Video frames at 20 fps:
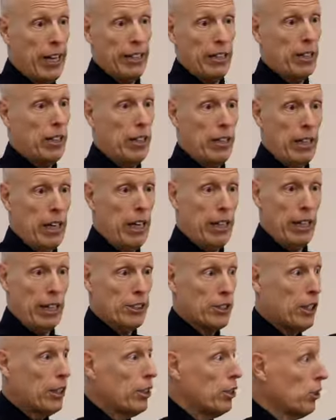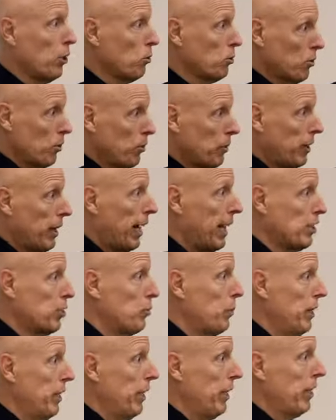that, I saw the notes from the
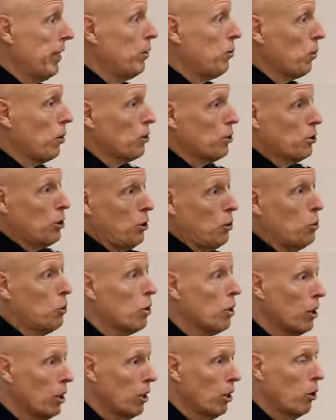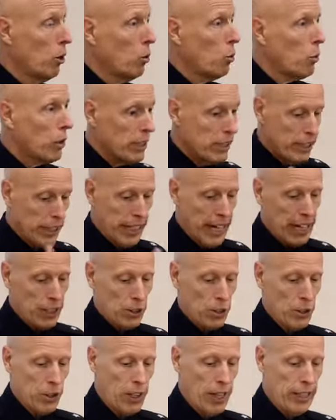last meeting in Rosso. What is the
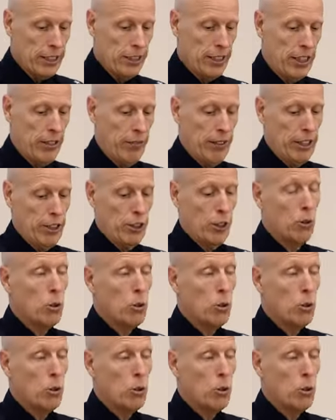actual cost savings?